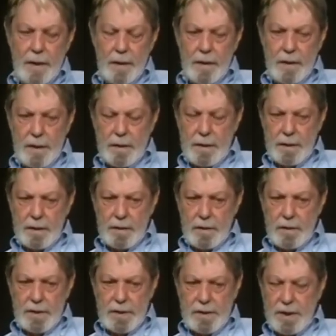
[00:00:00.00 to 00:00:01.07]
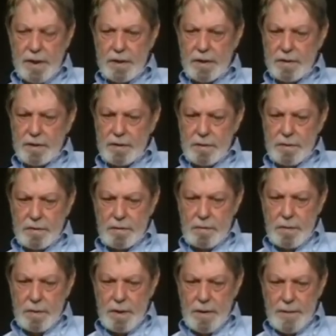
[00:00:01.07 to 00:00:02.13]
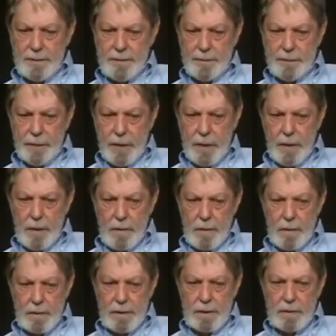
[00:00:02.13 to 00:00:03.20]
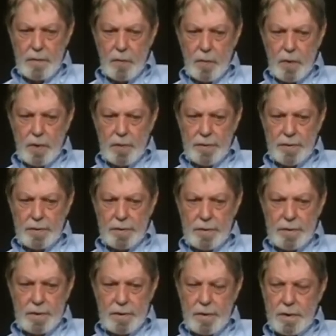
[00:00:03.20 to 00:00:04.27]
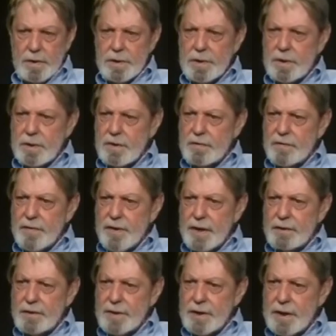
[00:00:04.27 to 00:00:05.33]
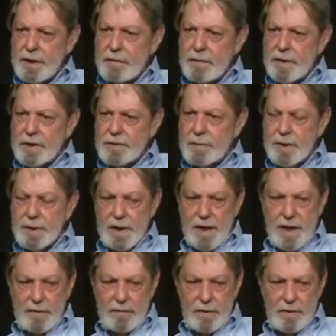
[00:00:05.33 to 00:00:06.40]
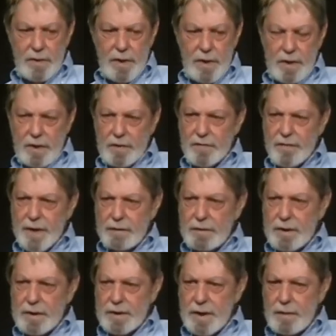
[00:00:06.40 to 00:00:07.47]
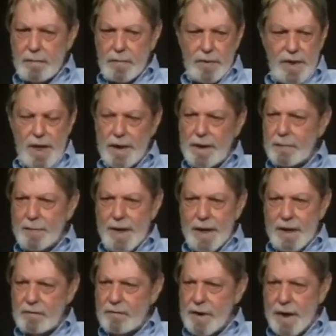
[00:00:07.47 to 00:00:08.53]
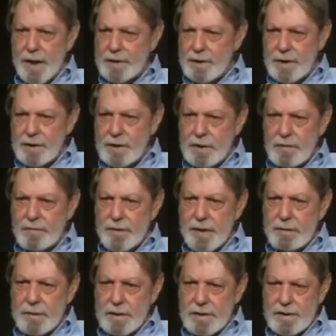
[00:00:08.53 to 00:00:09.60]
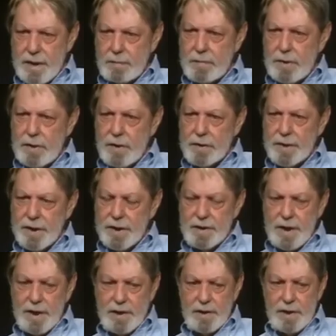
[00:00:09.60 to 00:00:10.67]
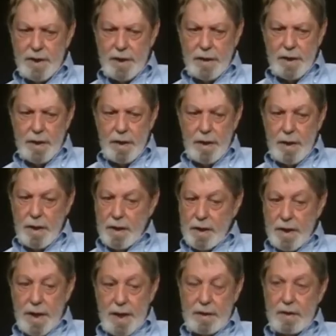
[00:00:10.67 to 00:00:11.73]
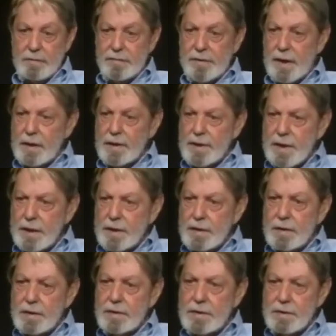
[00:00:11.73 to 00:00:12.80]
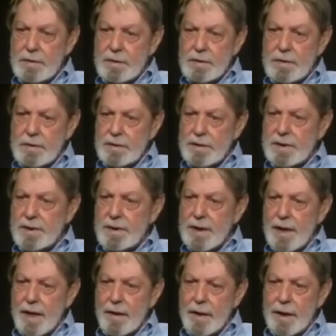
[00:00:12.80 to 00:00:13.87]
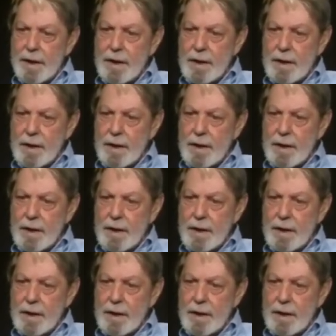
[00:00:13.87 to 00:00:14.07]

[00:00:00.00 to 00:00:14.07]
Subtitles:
Illinois senator who didn't want the Daughters of the Confederacy in Richmond to have a Confederate symbol, not the battle flag, just a Confederate symbol on their stationery, got her fellow senators to disallow it.